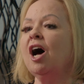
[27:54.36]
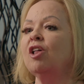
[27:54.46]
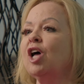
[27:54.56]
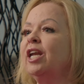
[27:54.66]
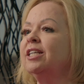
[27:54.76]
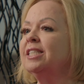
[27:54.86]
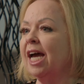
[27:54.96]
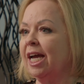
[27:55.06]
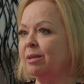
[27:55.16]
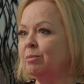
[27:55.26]
A lot of
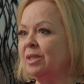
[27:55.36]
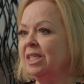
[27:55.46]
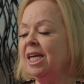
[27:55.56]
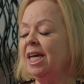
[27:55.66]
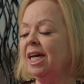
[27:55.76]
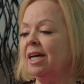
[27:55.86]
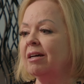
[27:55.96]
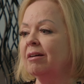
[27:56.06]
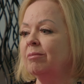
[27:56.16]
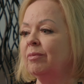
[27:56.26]
times
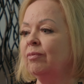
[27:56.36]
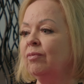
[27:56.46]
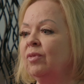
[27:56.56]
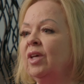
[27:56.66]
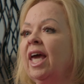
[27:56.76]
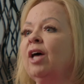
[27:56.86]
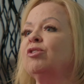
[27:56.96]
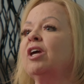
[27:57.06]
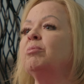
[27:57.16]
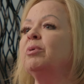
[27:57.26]

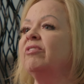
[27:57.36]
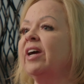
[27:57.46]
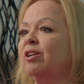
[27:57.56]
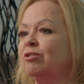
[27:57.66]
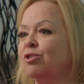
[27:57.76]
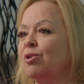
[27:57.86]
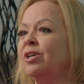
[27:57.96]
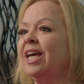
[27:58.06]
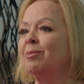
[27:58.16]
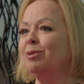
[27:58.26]
healthcare providers aren't
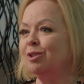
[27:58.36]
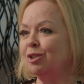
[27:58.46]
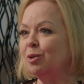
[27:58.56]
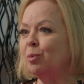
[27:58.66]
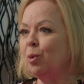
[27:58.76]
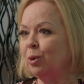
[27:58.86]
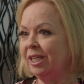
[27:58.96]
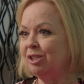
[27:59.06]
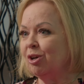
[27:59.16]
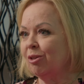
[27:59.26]
able to support
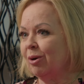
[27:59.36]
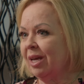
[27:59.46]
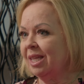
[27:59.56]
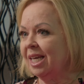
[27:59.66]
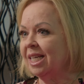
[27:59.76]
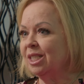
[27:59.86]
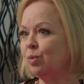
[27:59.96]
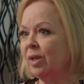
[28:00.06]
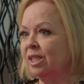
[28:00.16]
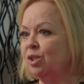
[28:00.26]
each other, I think, as
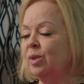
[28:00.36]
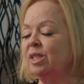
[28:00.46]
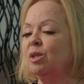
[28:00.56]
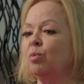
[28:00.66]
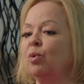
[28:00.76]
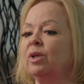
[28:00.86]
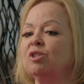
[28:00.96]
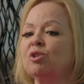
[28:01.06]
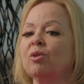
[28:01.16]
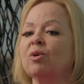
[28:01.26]
well as we support
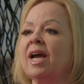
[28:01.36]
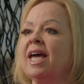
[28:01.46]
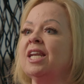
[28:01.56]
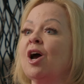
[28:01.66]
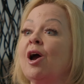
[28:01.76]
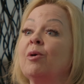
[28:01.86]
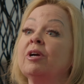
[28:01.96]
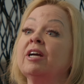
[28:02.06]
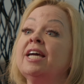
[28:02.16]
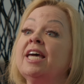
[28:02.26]
each other, and
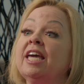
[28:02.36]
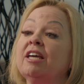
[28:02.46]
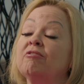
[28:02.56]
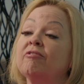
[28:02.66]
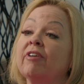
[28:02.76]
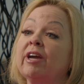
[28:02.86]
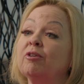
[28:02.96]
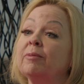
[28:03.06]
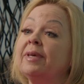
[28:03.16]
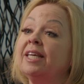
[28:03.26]
our
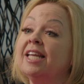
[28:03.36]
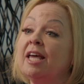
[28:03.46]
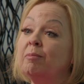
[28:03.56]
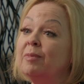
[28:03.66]
environment and